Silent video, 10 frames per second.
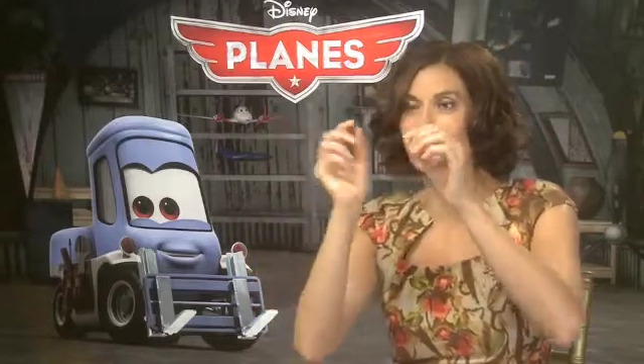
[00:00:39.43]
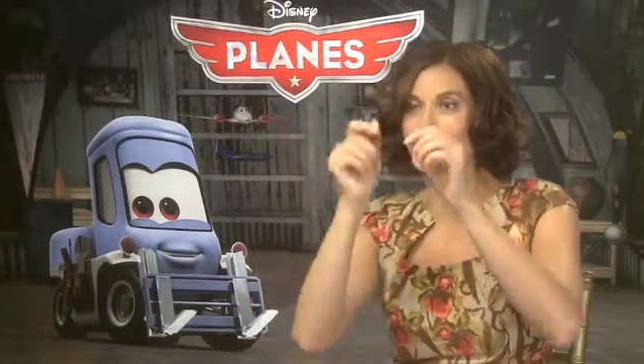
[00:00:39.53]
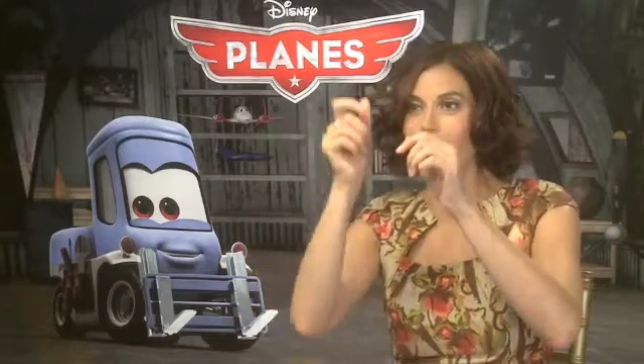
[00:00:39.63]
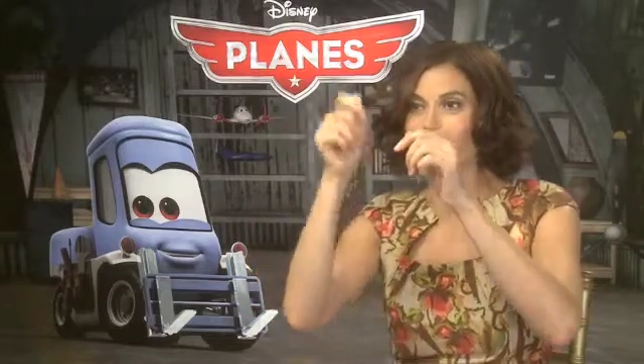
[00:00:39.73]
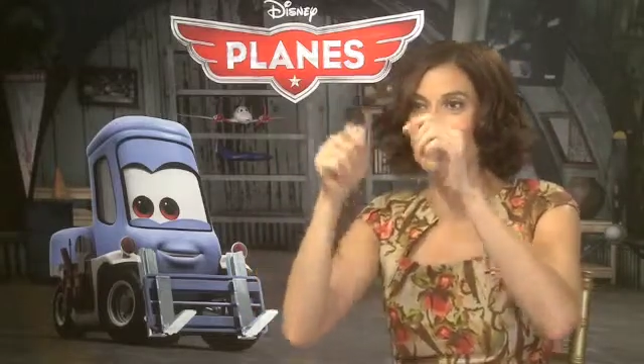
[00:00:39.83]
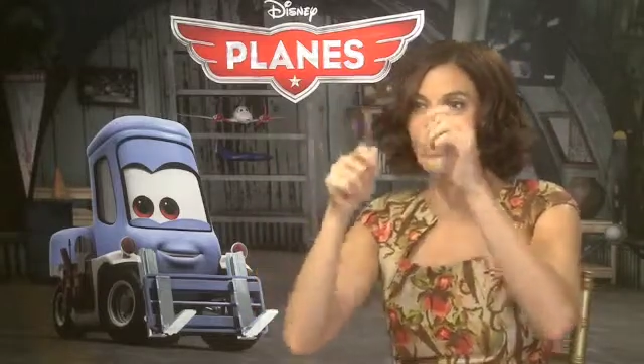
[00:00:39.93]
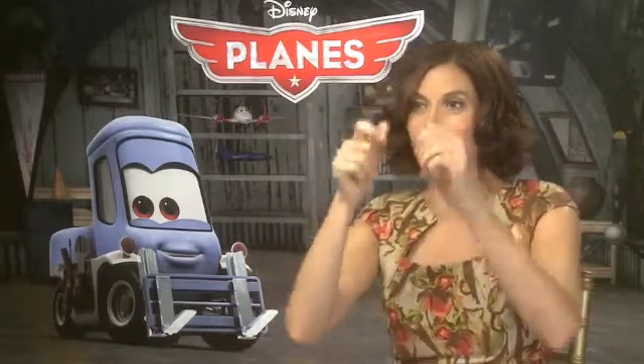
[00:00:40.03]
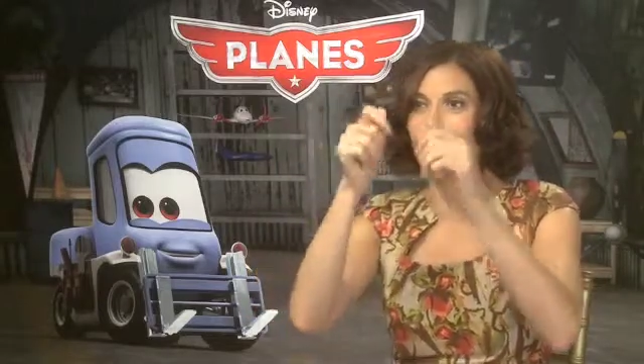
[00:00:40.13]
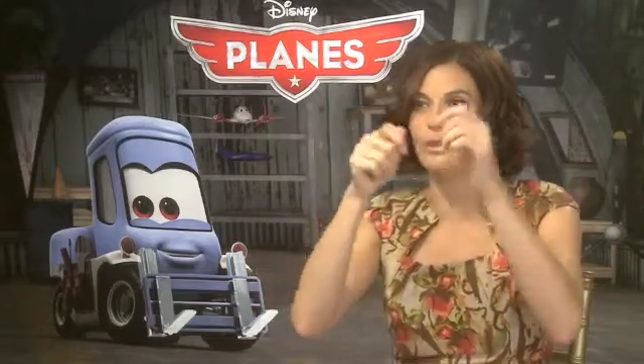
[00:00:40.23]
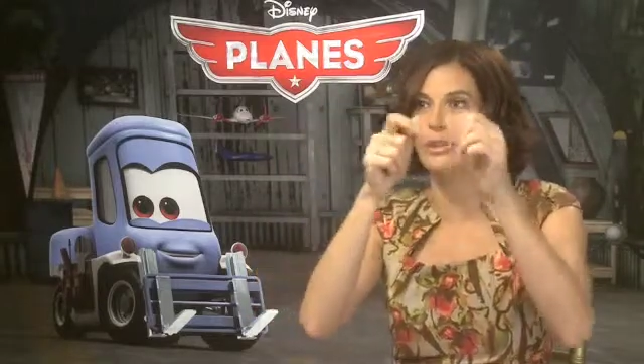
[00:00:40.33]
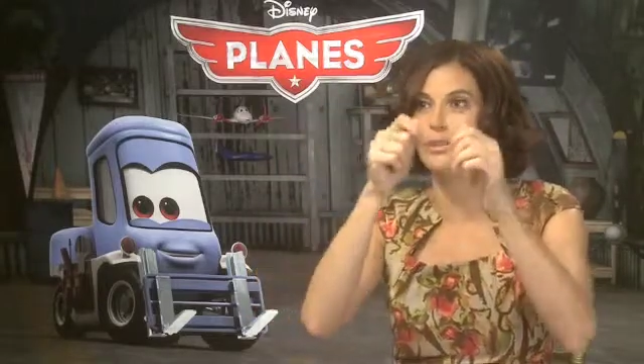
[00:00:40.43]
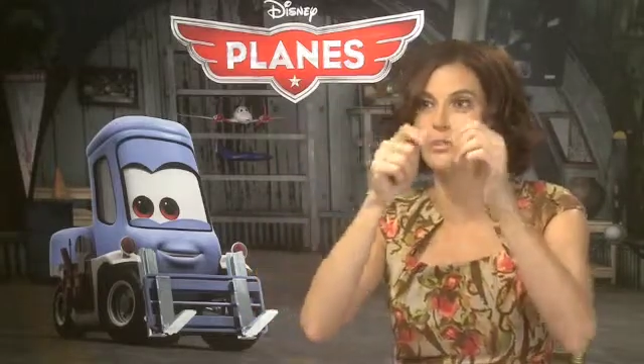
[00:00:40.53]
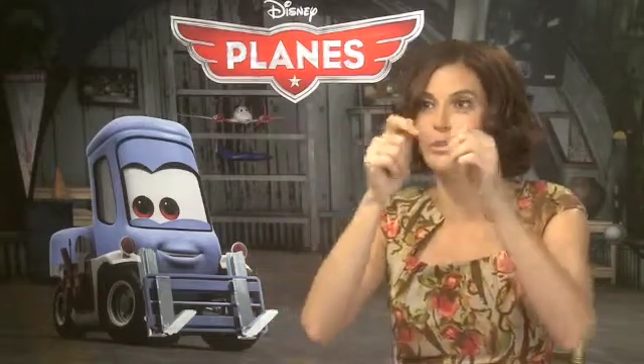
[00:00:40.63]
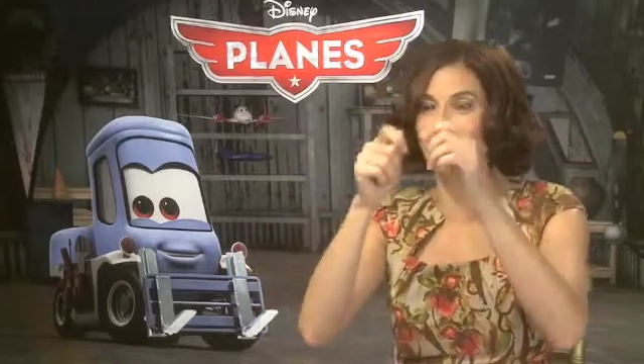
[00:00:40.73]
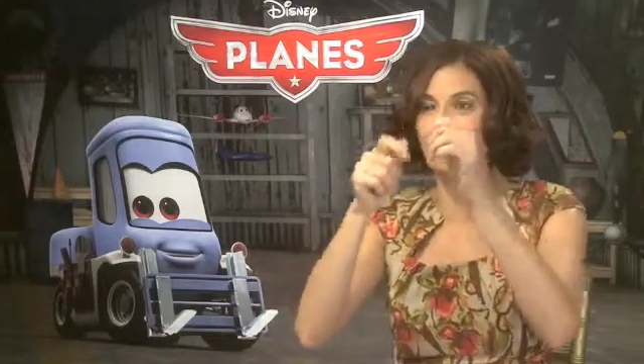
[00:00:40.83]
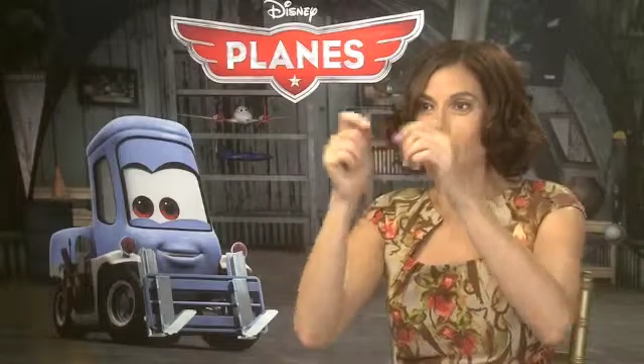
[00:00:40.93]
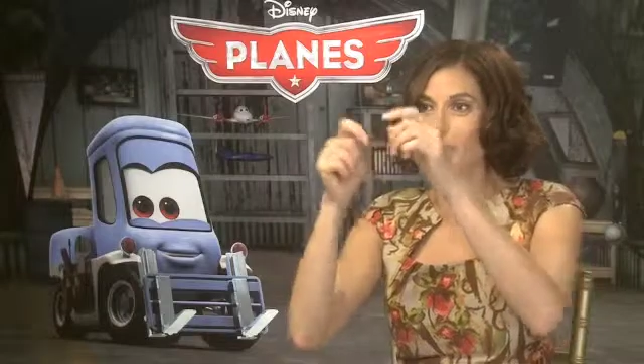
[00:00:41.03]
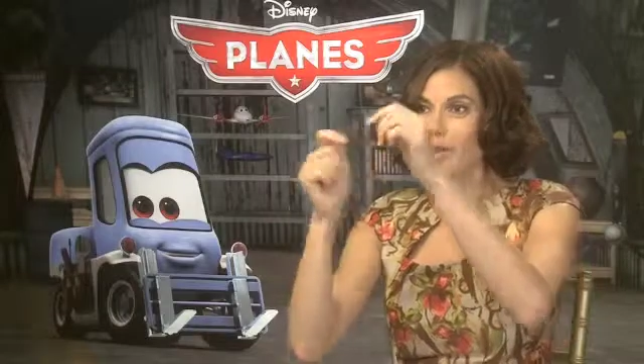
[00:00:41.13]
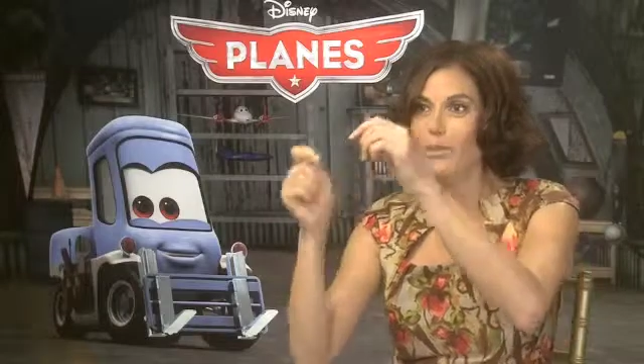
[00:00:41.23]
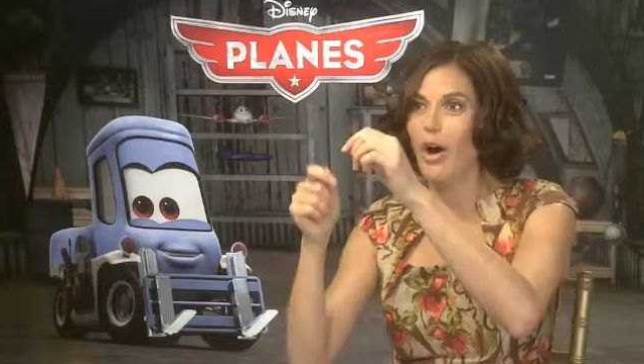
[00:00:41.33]
so that you could
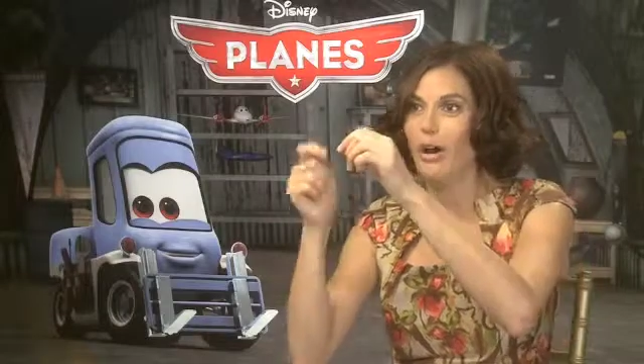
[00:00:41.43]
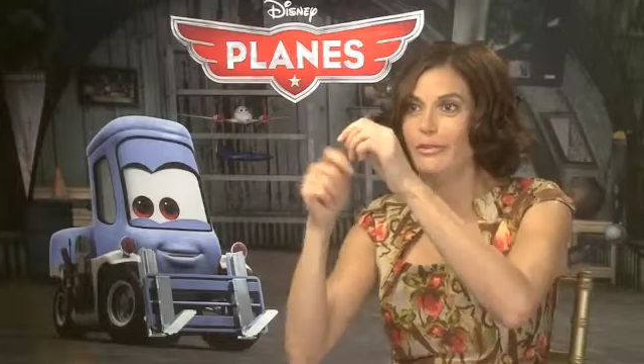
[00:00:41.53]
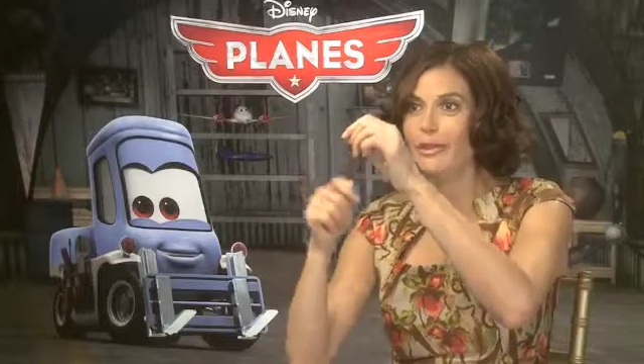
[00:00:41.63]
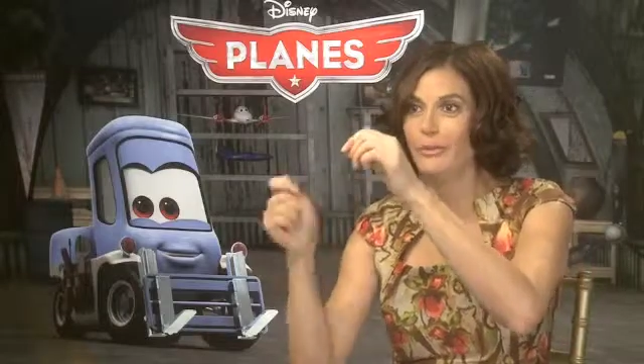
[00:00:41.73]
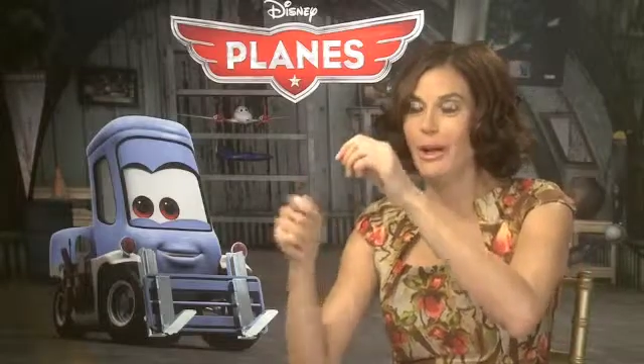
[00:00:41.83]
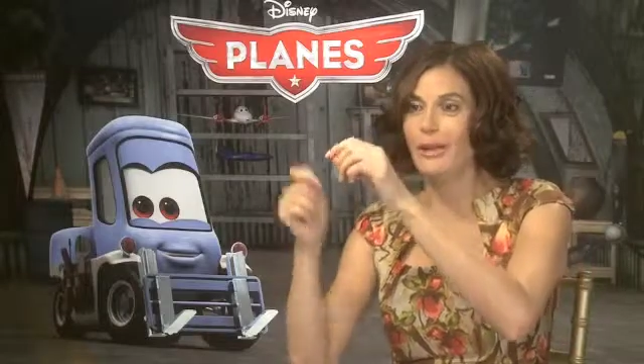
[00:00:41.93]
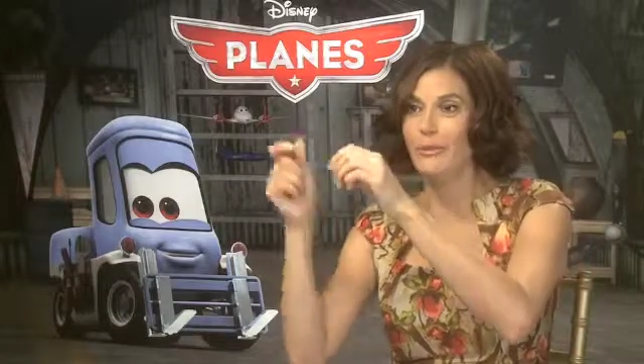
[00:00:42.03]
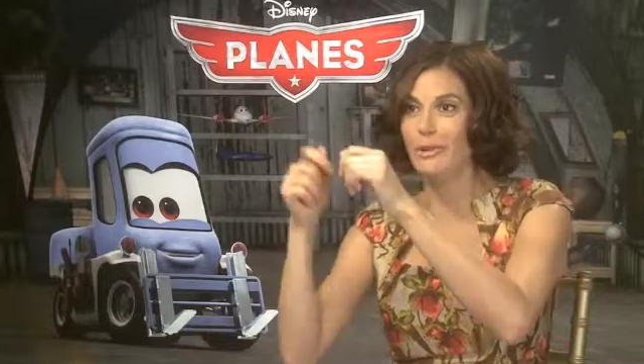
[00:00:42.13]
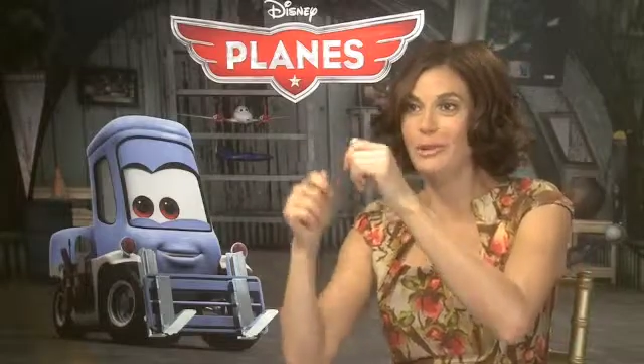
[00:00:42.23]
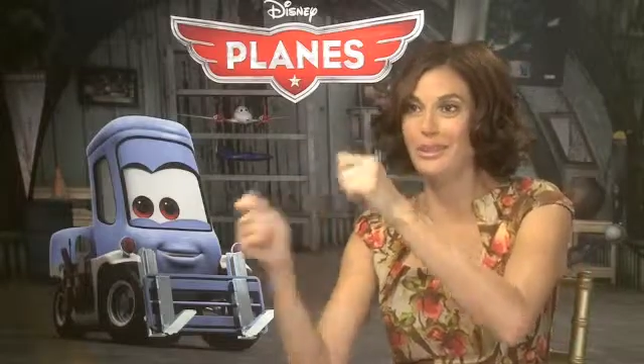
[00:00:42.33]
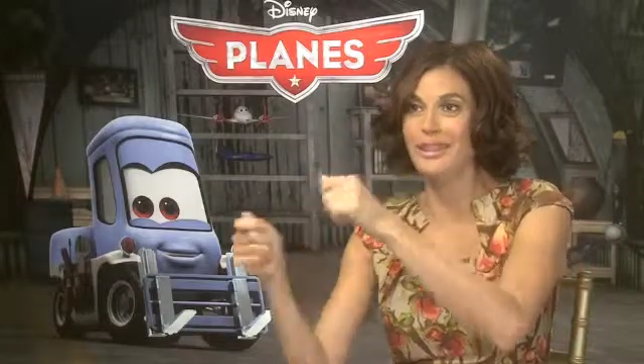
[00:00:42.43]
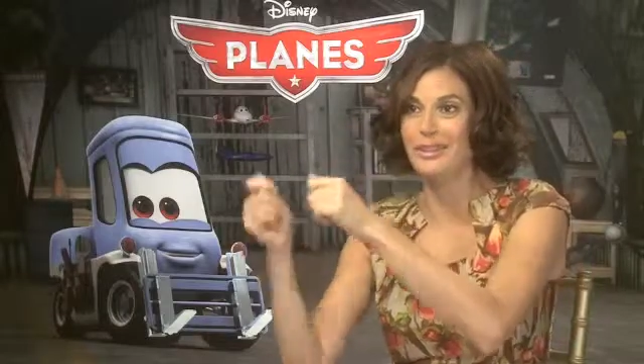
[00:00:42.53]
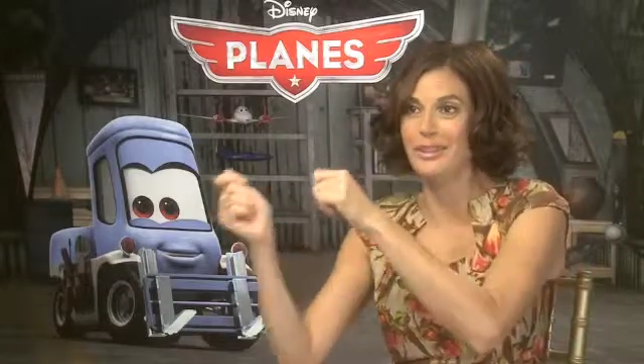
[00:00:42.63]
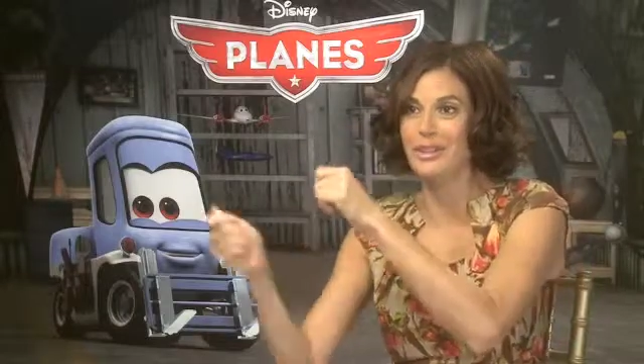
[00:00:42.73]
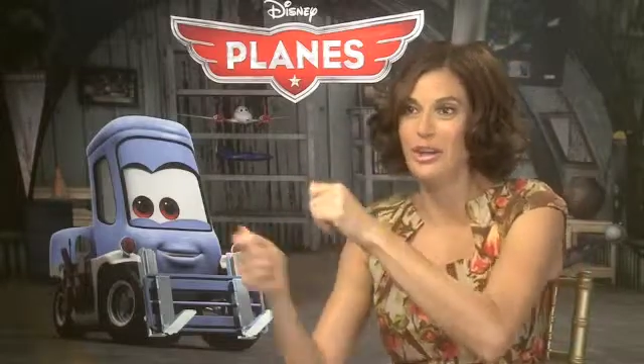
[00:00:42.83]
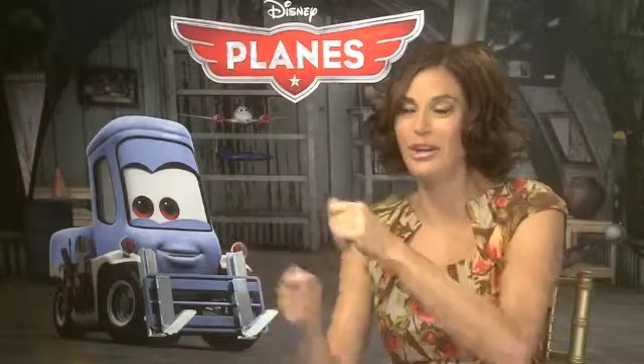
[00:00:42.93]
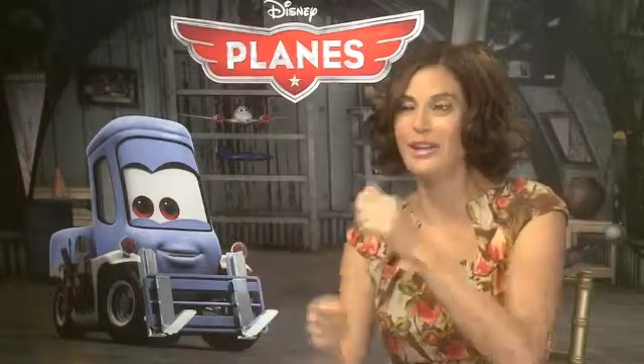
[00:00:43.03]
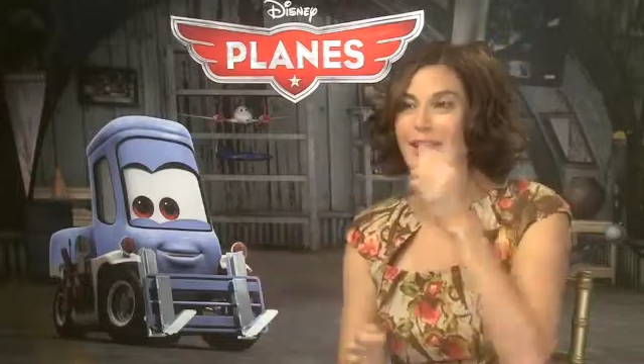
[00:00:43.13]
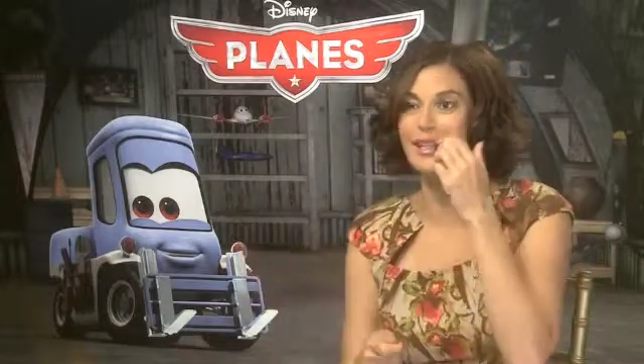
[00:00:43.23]
pull them off in a way where you could eat the cherries.